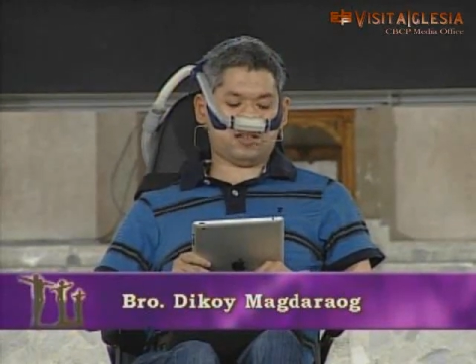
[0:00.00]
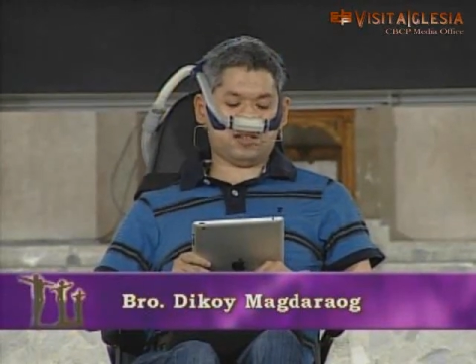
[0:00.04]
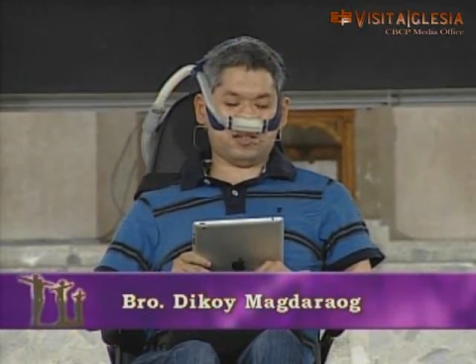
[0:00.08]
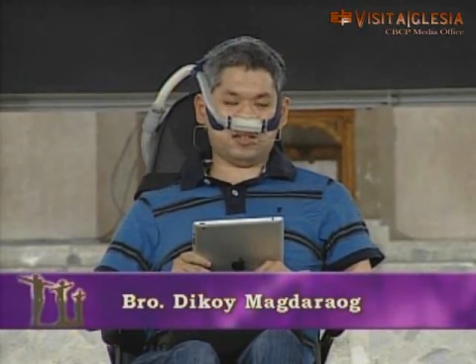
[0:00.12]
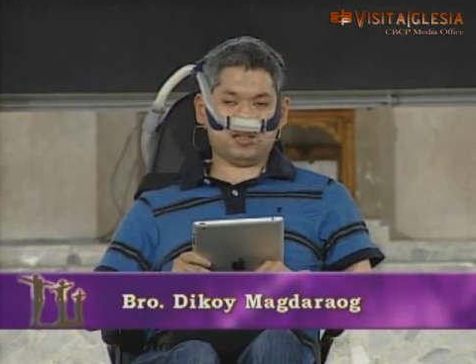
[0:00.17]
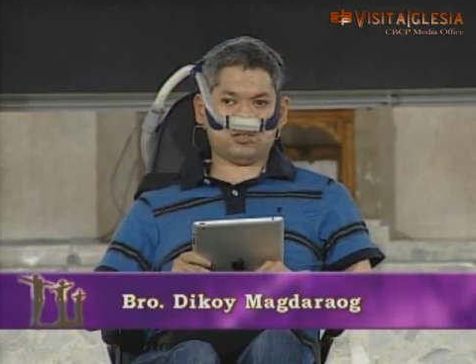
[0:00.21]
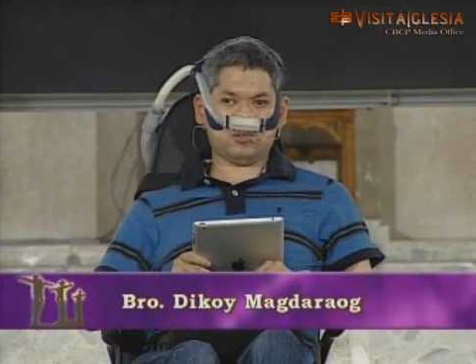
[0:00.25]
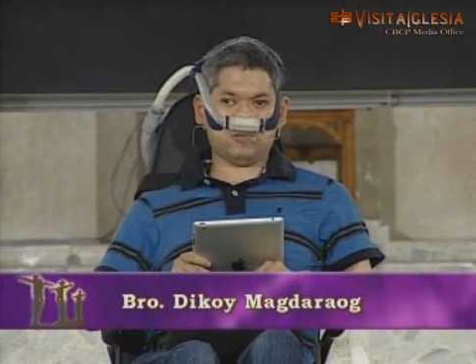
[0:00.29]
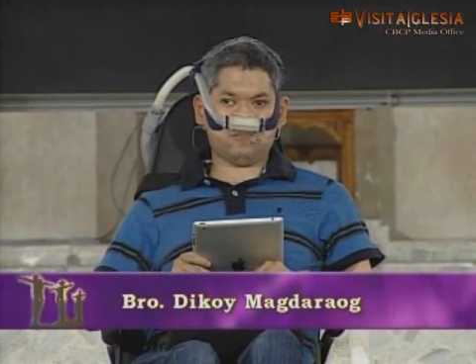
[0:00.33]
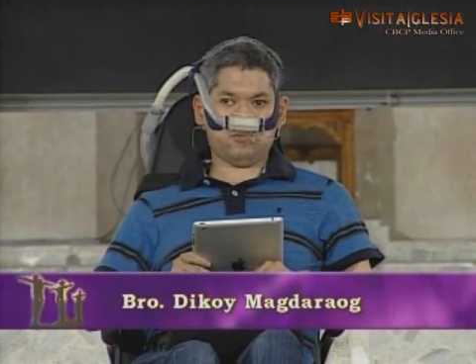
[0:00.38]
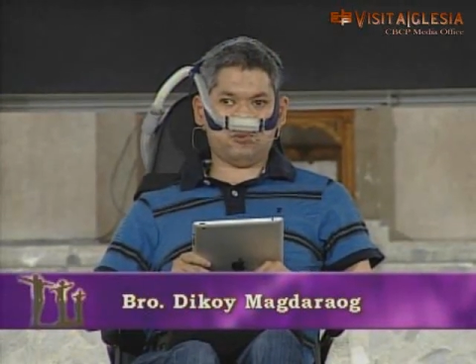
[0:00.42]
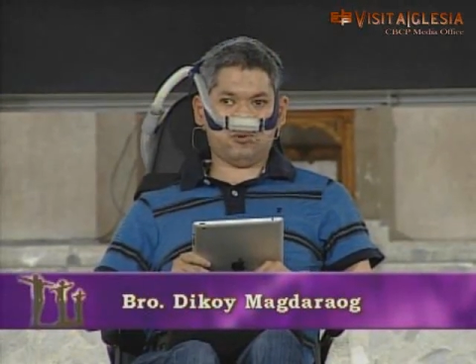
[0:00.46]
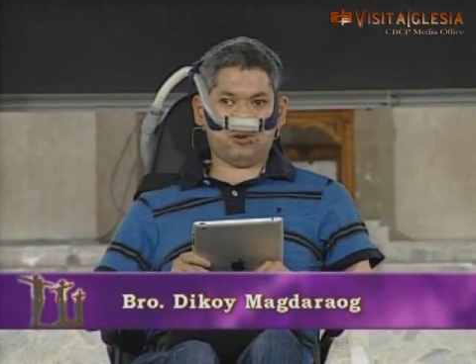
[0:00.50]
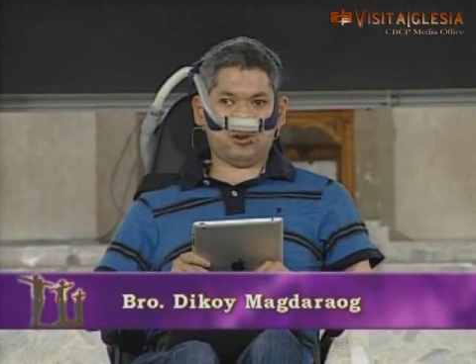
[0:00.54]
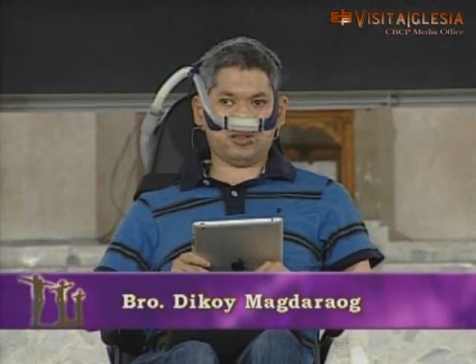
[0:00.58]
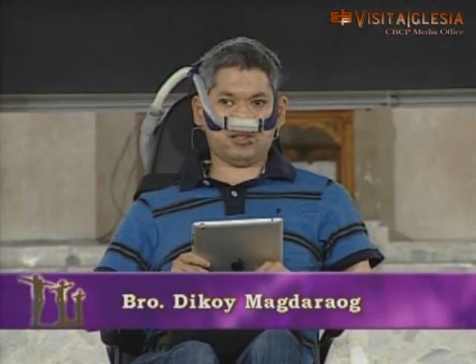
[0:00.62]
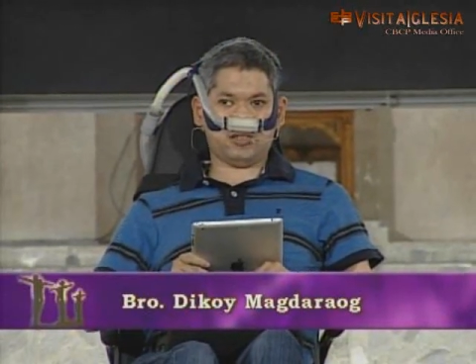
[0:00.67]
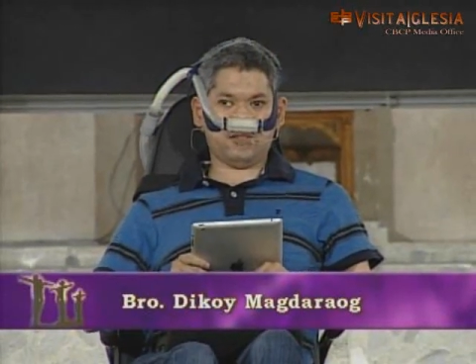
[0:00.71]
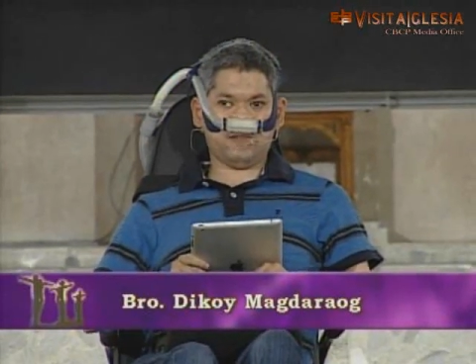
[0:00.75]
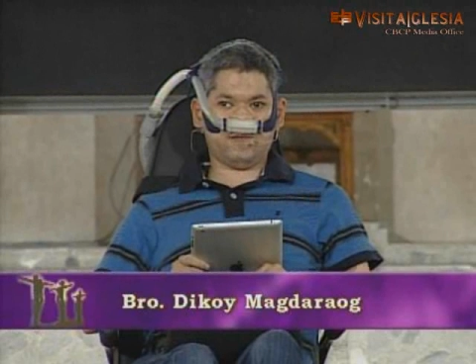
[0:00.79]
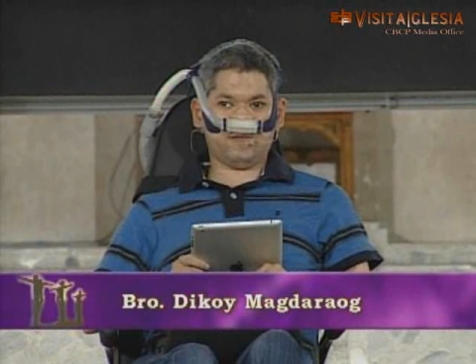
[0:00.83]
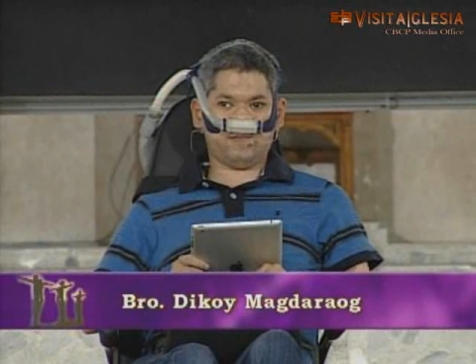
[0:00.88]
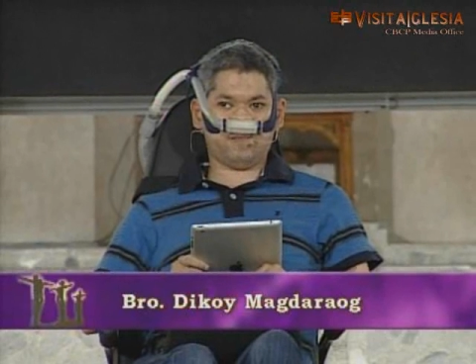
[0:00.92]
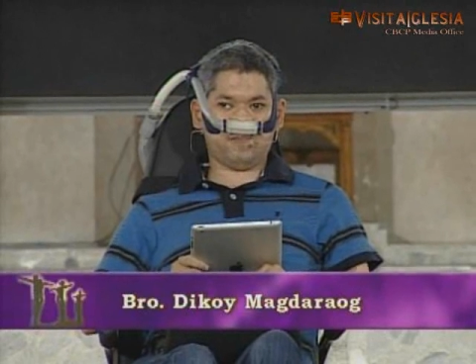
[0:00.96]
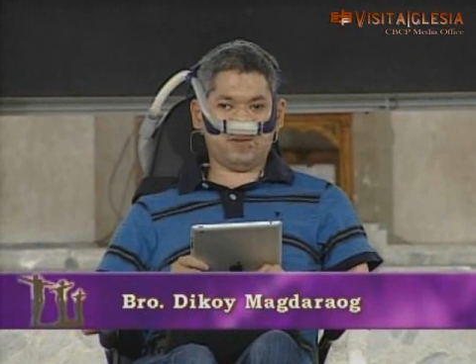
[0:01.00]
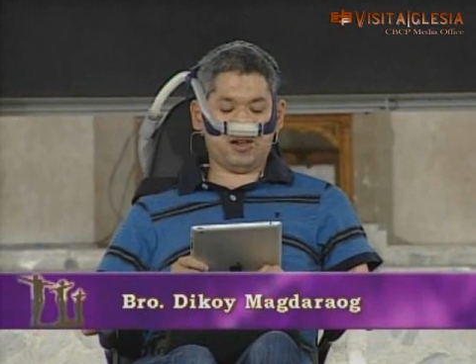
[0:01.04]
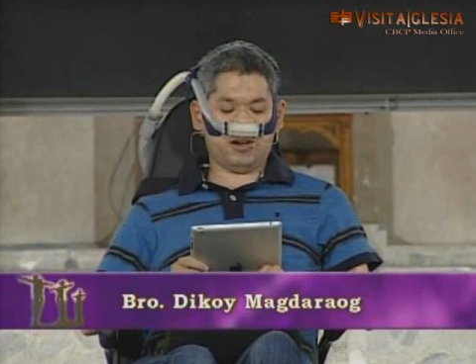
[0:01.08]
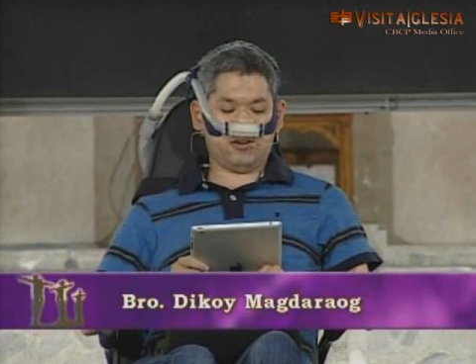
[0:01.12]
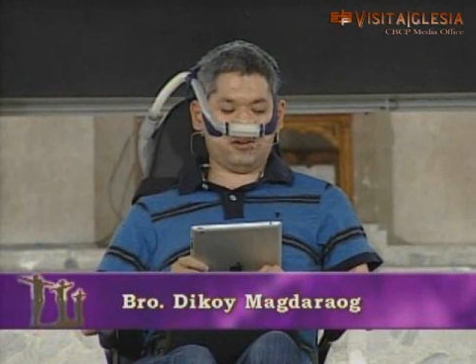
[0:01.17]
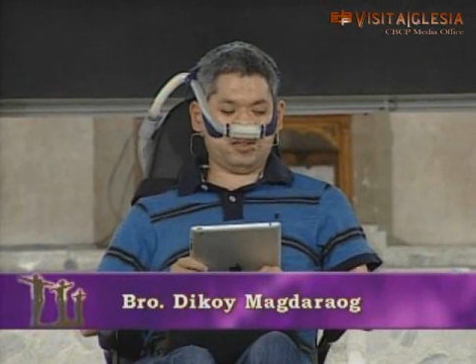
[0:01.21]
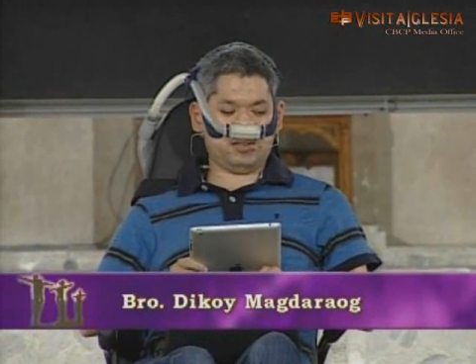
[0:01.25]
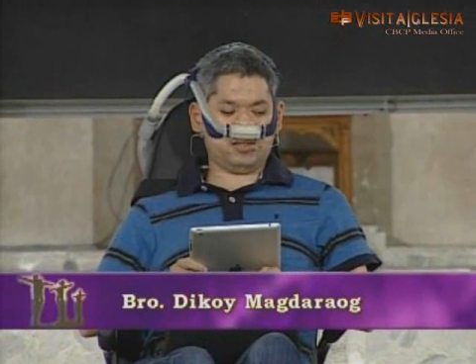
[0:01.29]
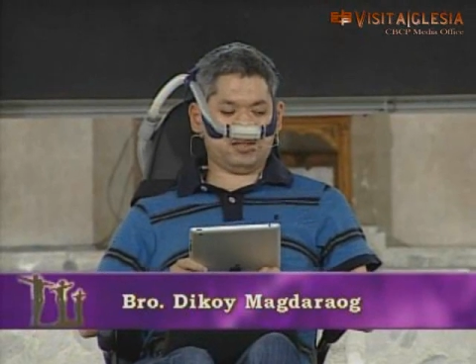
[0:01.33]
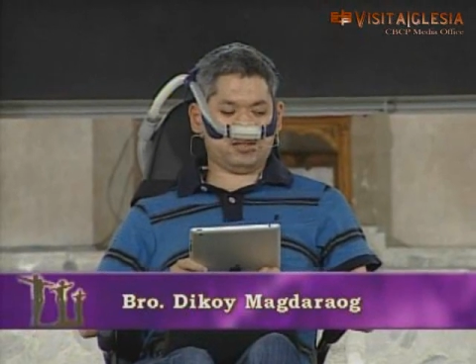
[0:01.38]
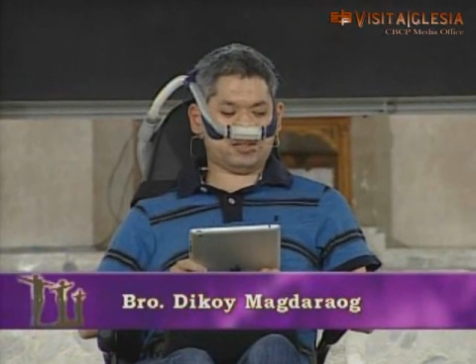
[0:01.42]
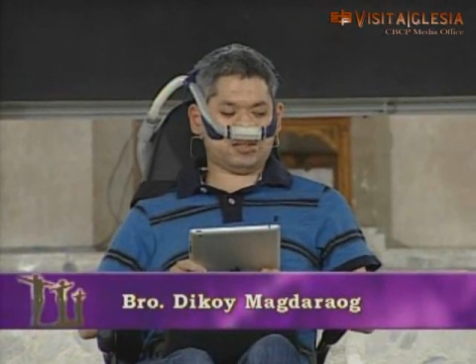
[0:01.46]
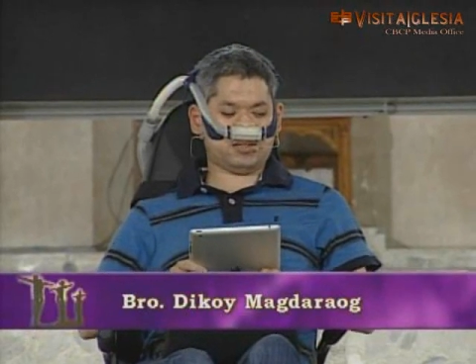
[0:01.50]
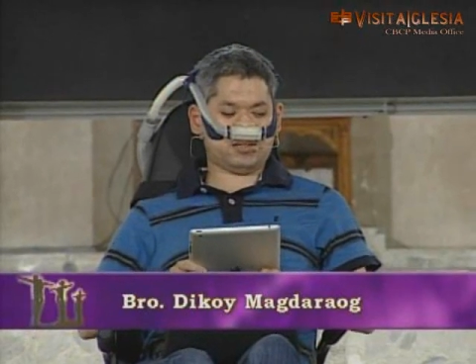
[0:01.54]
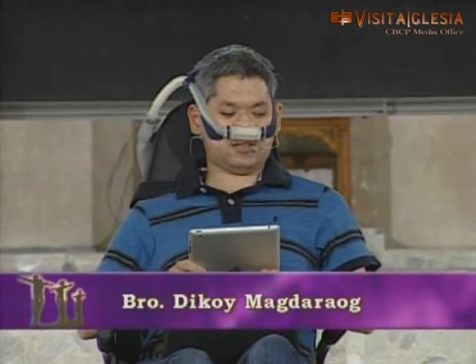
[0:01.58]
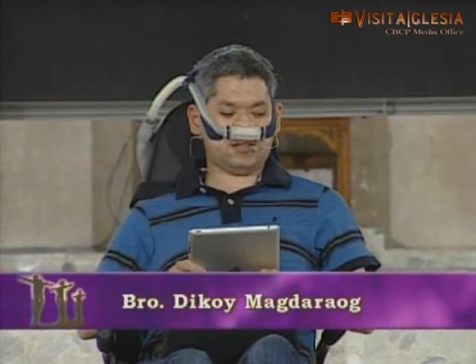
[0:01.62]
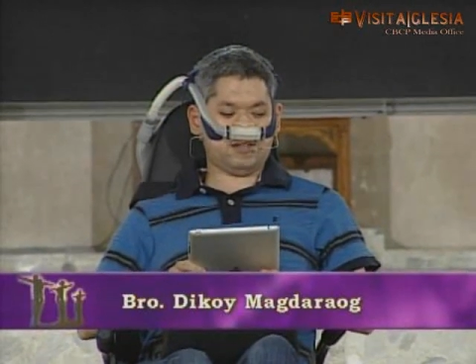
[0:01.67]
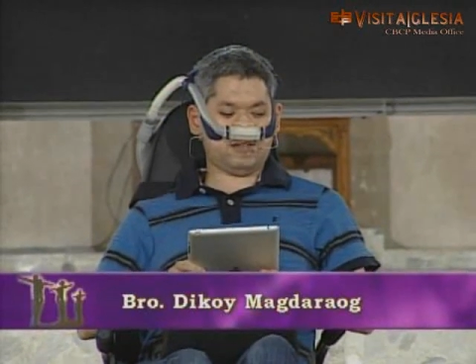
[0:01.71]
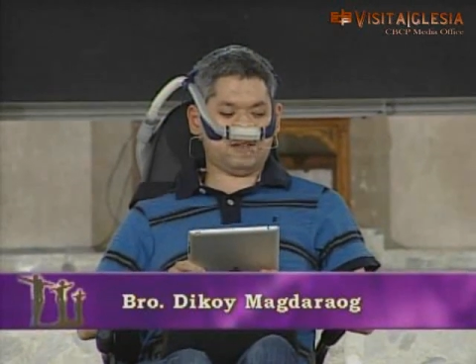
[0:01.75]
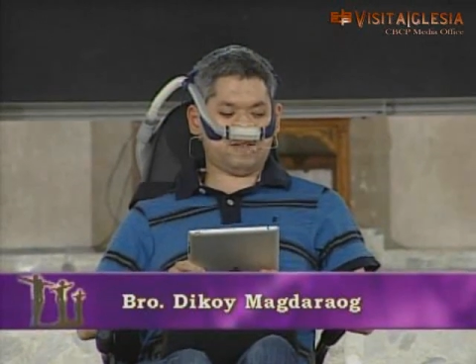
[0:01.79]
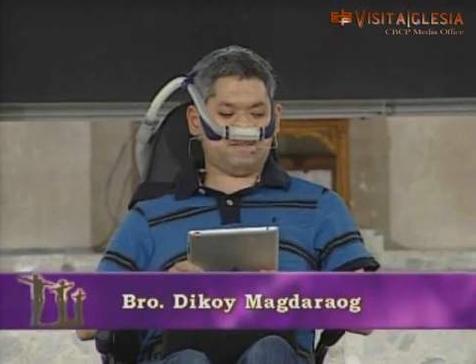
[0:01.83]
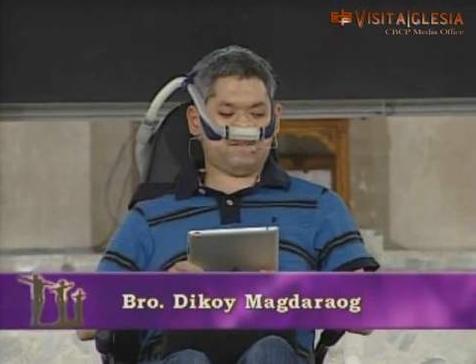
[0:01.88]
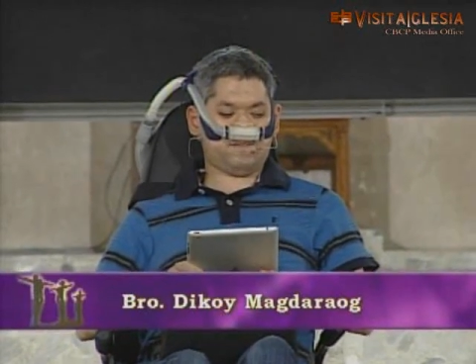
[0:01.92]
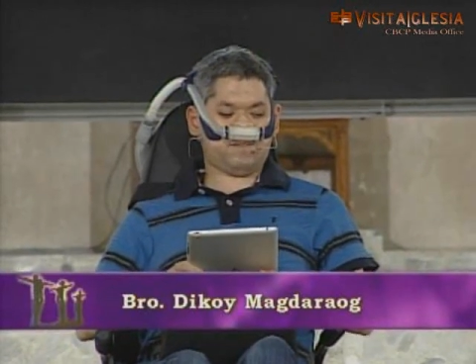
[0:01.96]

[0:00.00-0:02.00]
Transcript: and supportive parents,